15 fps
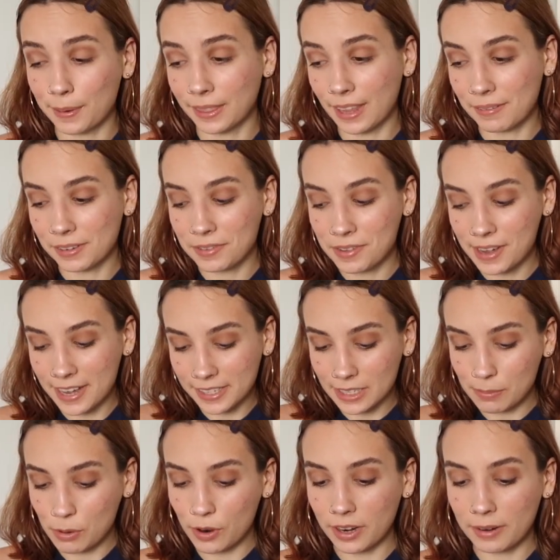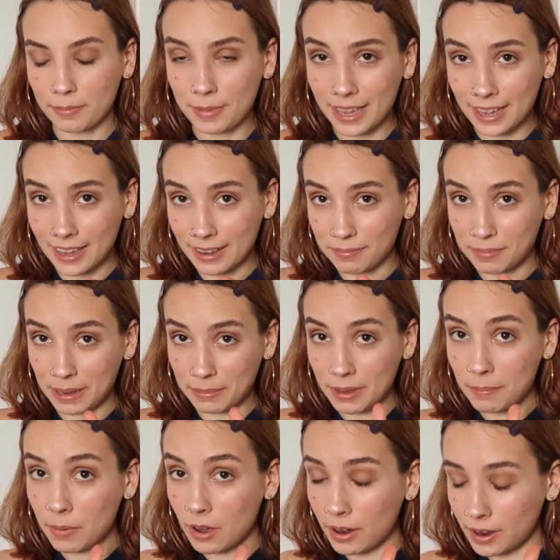I would love if you guys supported me and maybe
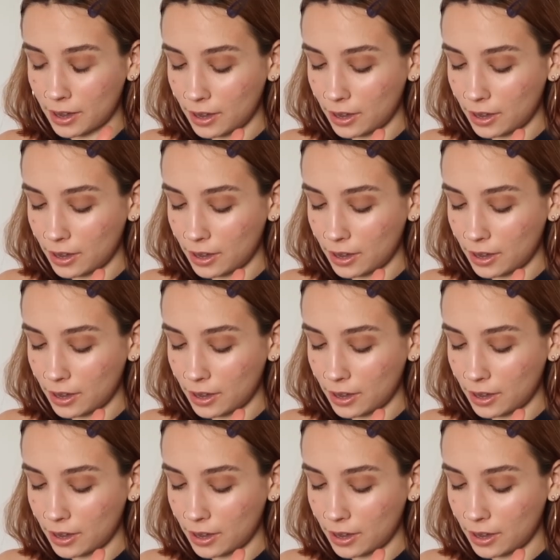bought